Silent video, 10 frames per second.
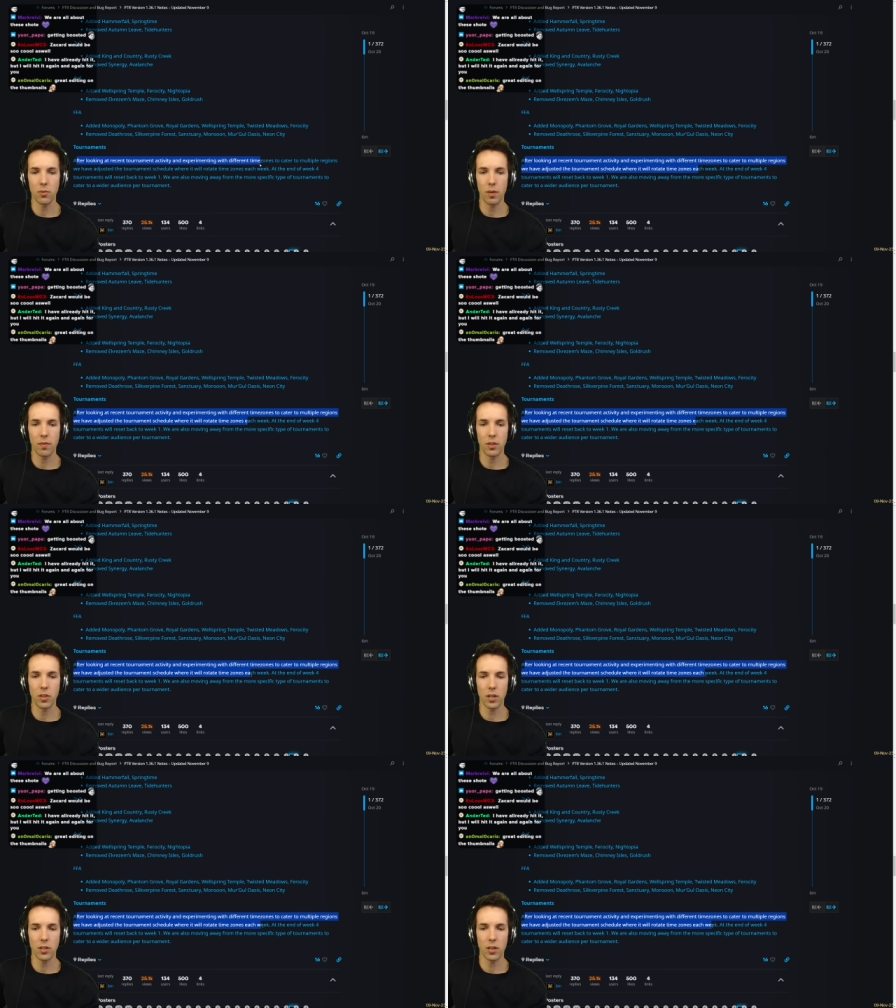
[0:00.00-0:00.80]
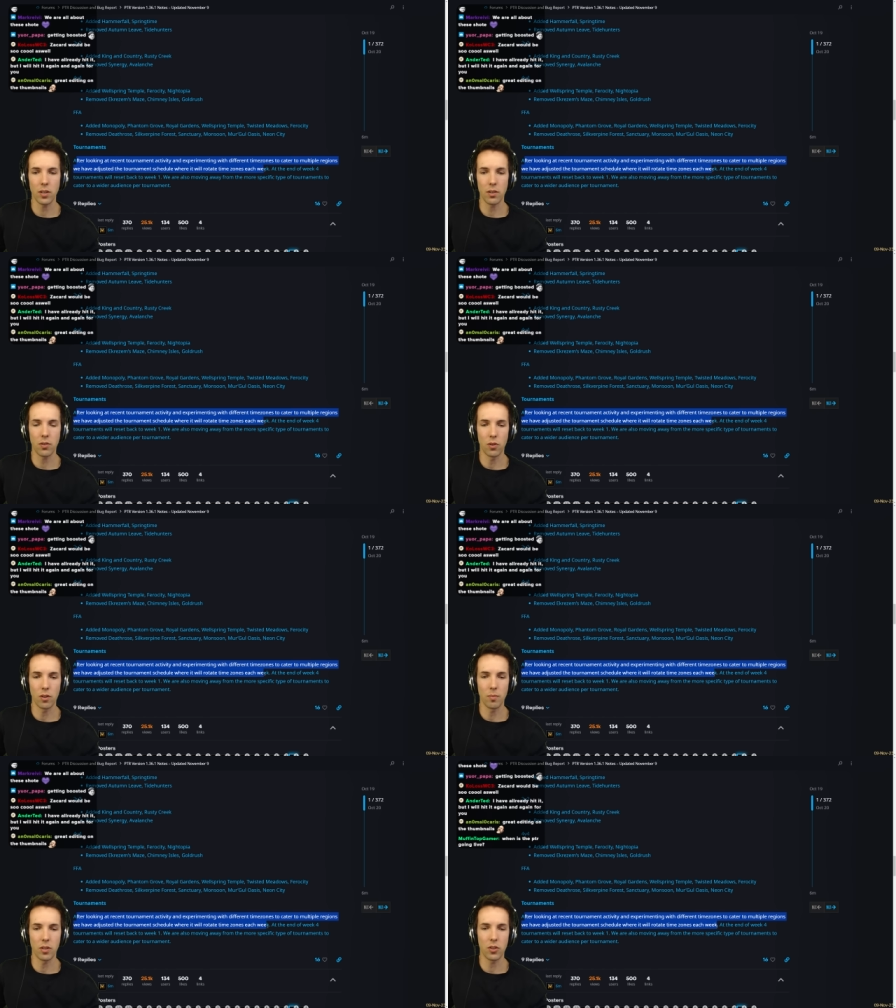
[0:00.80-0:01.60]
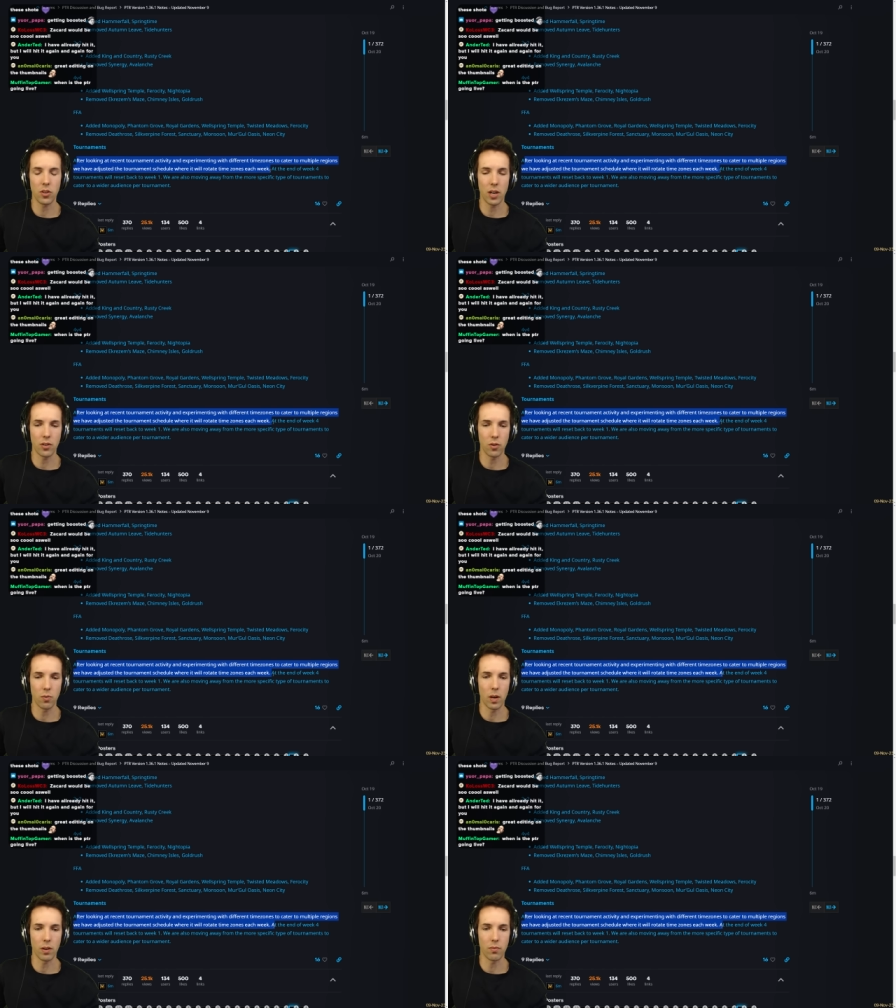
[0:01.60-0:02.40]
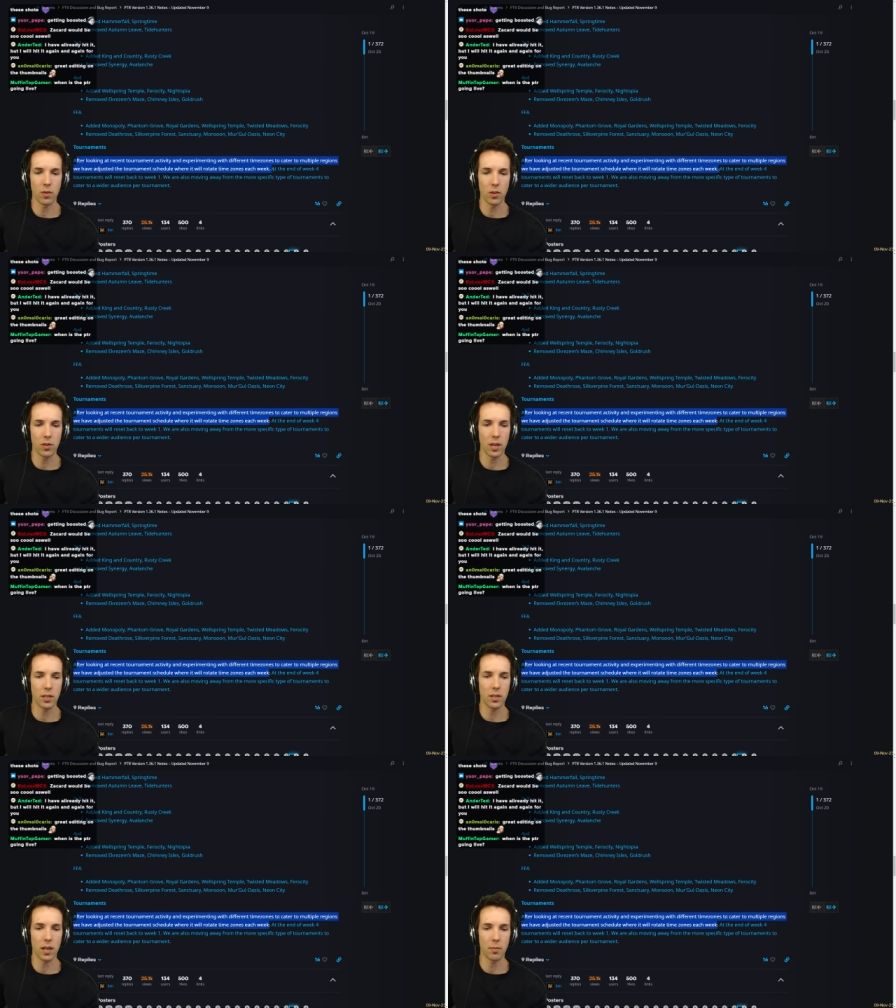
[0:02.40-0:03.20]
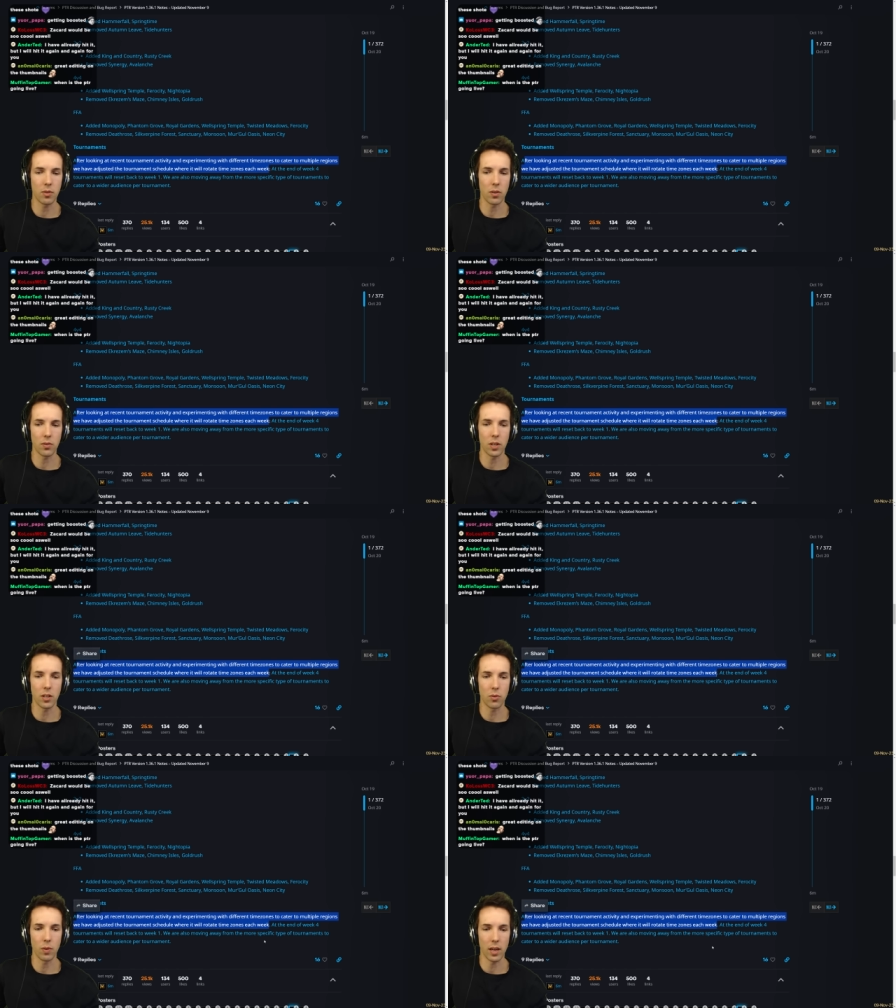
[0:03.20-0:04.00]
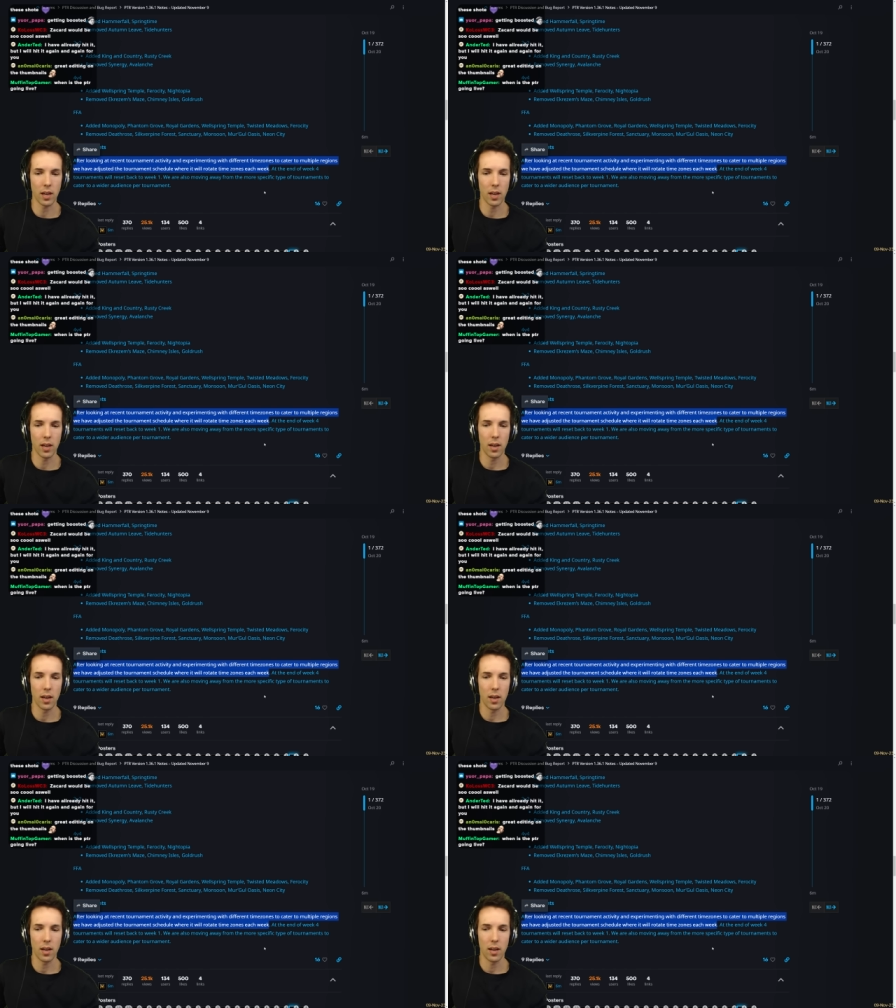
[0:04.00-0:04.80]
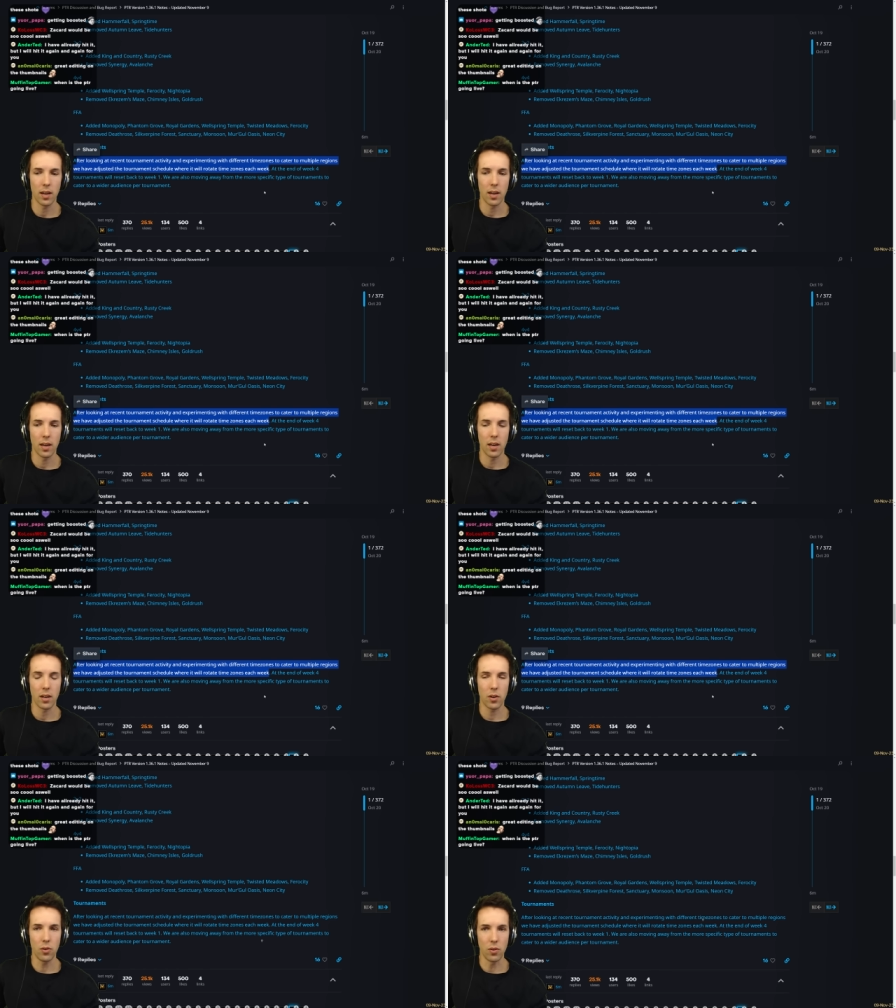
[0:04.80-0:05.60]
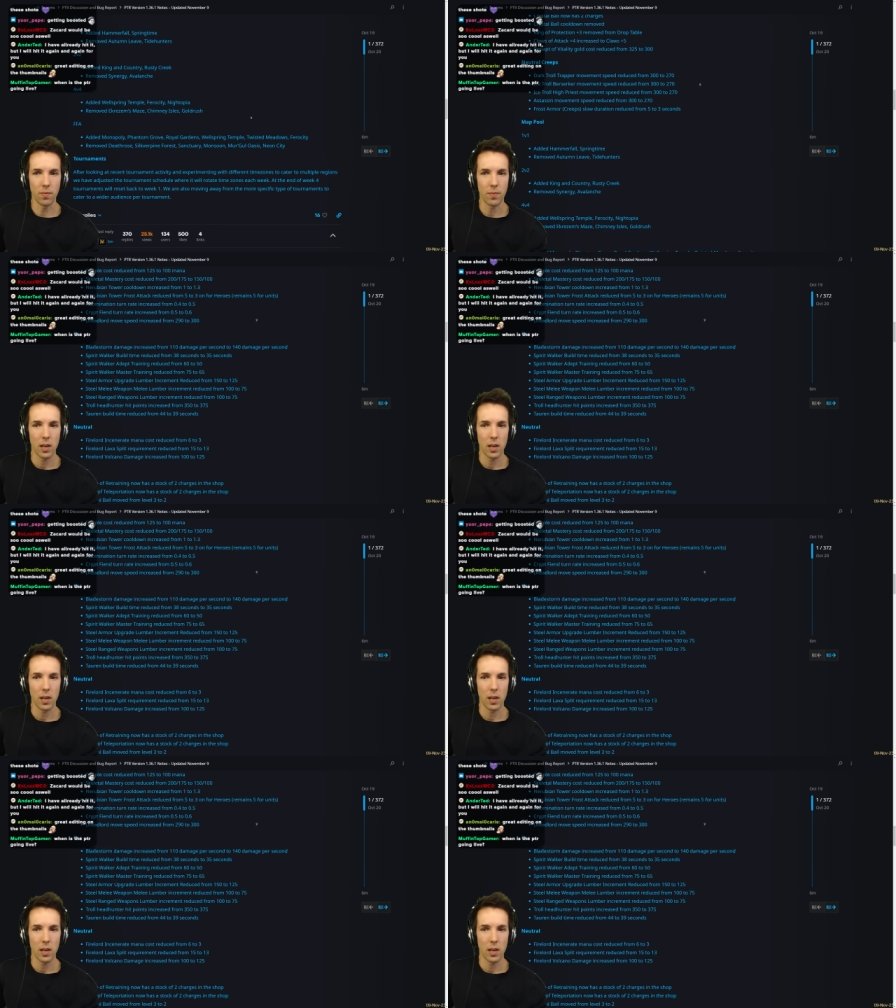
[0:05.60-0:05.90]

we've adjusted the tournament schedule where it rotates time zones each week. Cool.